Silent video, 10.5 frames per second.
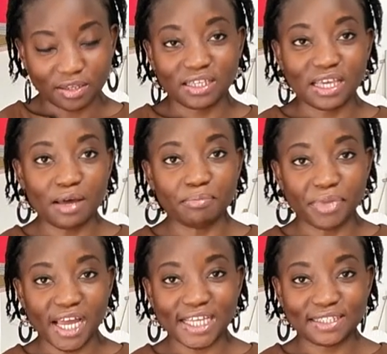Yam
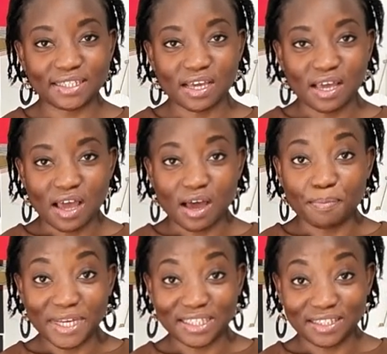bites are
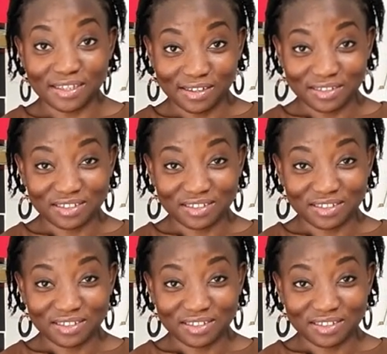better